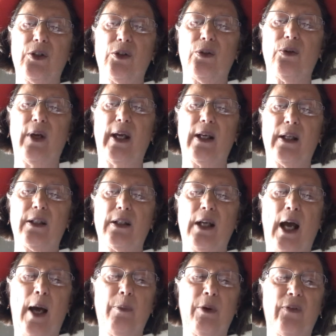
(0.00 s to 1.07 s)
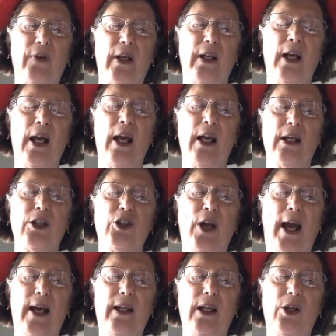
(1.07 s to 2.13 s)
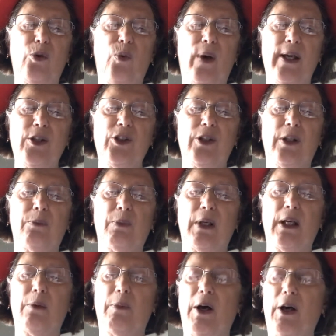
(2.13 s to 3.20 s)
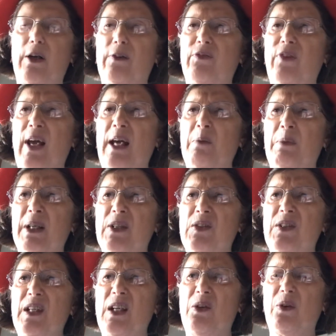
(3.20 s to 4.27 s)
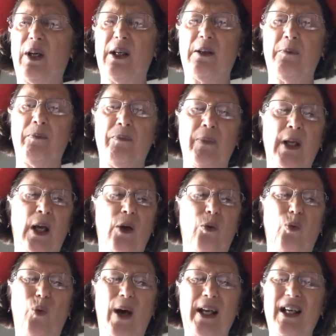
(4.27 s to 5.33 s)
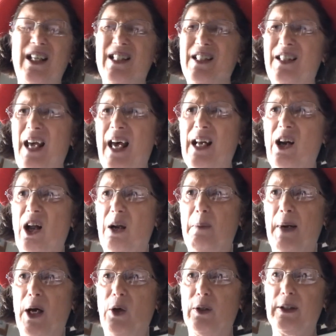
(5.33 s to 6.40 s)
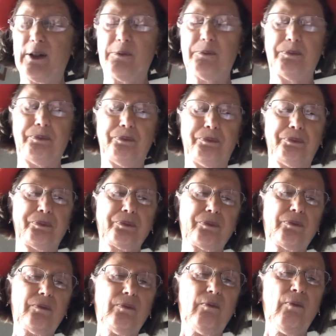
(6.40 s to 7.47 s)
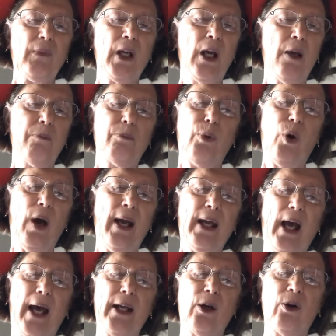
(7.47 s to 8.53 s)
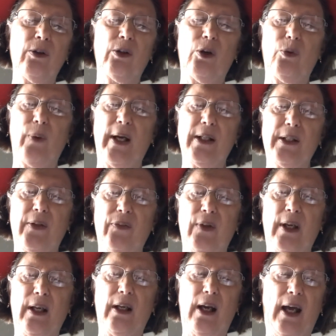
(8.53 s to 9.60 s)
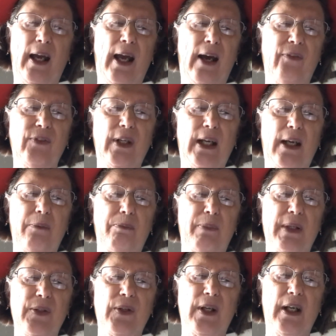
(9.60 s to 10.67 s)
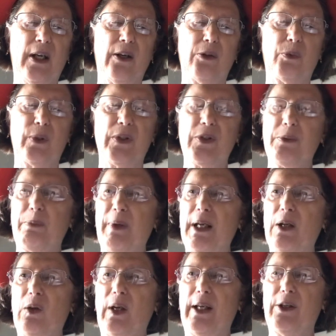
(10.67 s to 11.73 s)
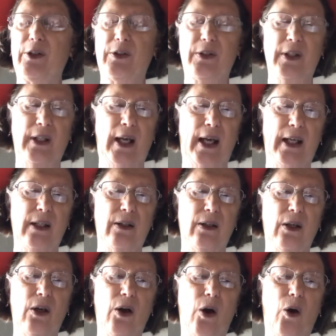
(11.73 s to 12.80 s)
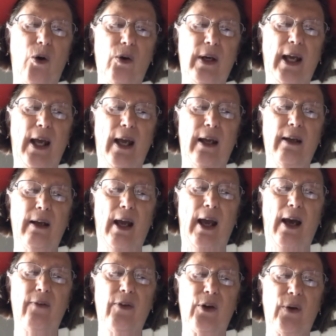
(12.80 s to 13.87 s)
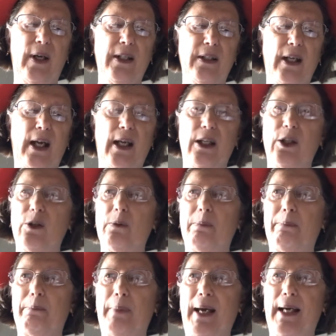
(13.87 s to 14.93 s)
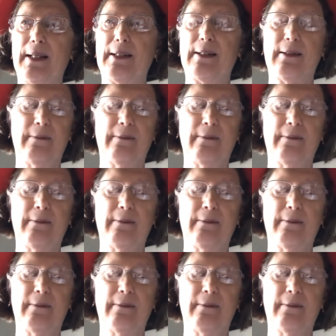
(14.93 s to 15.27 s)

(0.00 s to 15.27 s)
to, and on top of it, Jackie questioned me about a family secret. What is that all about? Boy, I don't know what to think. I have to get busy here. We'll speak later tonight. Okay, have a great day. You bet.